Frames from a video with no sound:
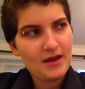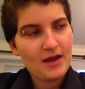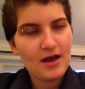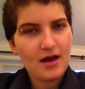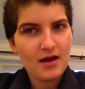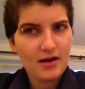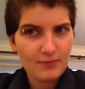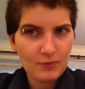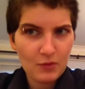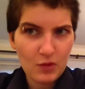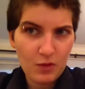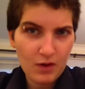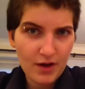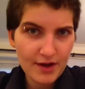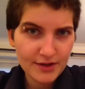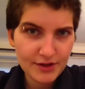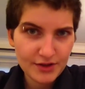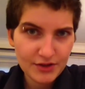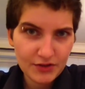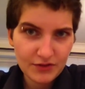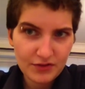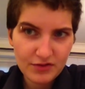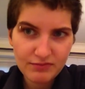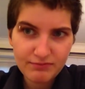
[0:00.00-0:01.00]
I'm quite
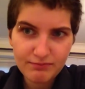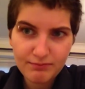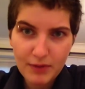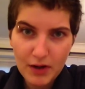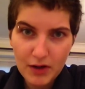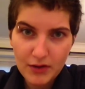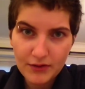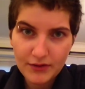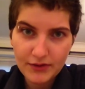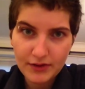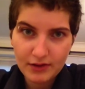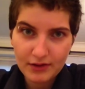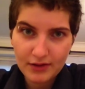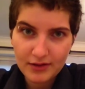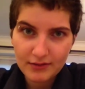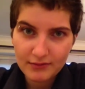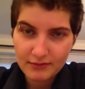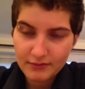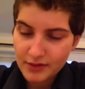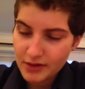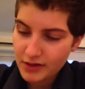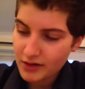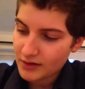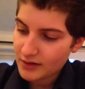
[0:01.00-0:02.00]
sure it's both
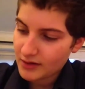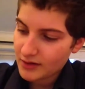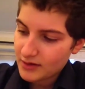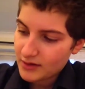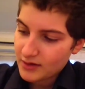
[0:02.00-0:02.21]
types,